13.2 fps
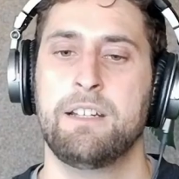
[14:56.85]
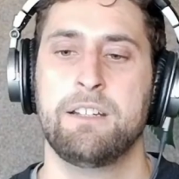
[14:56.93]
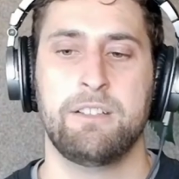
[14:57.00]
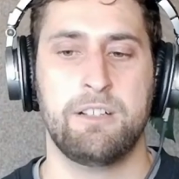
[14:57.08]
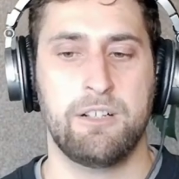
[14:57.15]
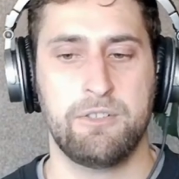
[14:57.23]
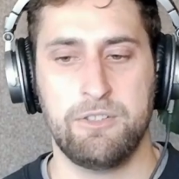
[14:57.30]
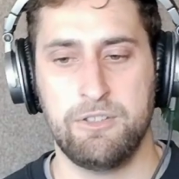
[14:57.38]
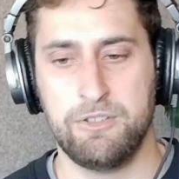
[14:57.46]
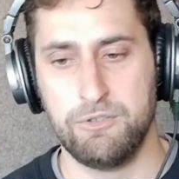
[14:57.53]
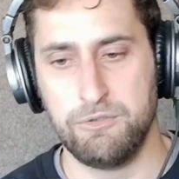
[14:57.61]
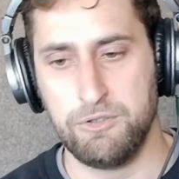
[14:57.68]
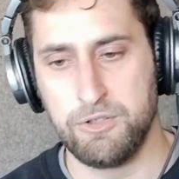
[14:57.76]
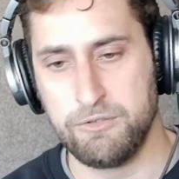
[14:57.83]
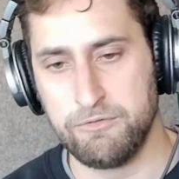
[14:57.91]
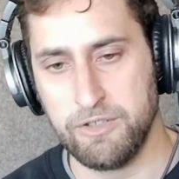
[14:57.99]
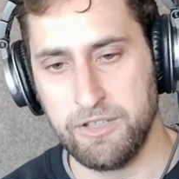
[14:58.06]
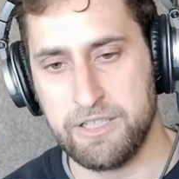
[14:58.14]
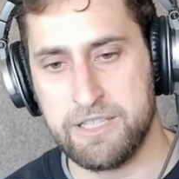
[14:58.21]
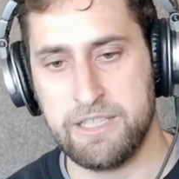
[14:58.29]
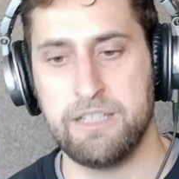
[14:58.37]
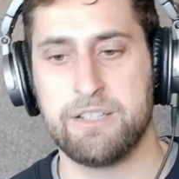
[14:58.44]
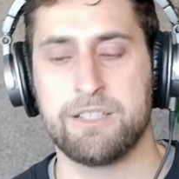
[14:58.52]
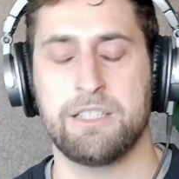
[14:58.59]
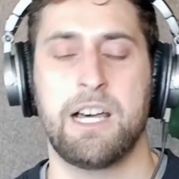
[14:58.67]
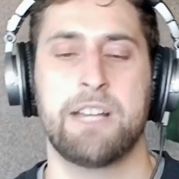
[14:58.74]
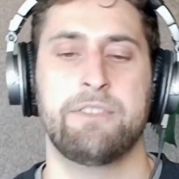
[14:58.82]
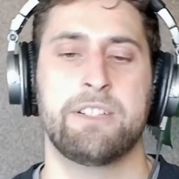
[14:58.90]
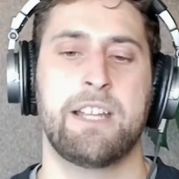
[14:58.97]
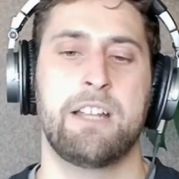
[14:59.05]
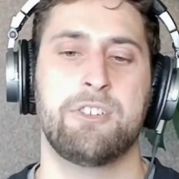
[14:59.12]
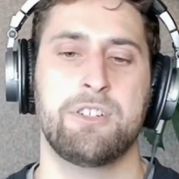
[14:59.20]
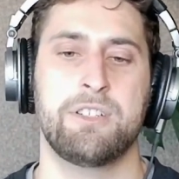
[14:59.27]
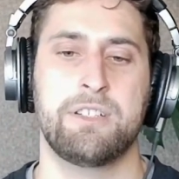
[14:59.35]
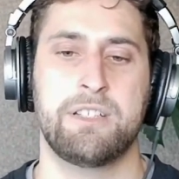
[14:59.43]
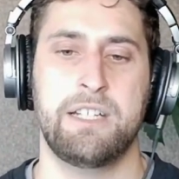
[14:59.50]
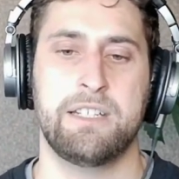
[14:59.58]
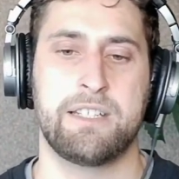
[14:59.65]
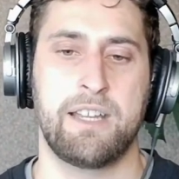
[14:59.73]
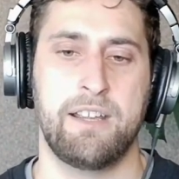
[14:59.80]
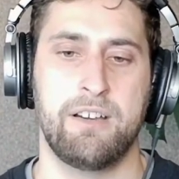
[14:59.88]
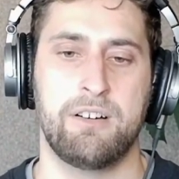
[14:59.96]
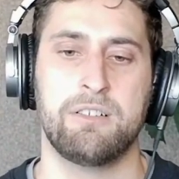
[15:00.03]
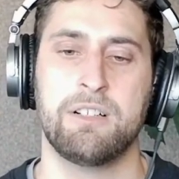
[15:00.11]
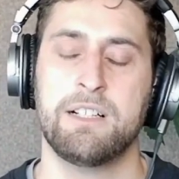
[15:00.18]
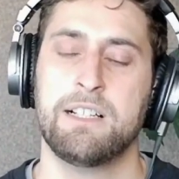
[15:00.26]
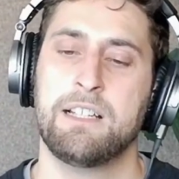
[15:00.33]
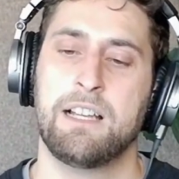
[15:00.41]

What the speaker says: You could really see there's a lot of attention to detail.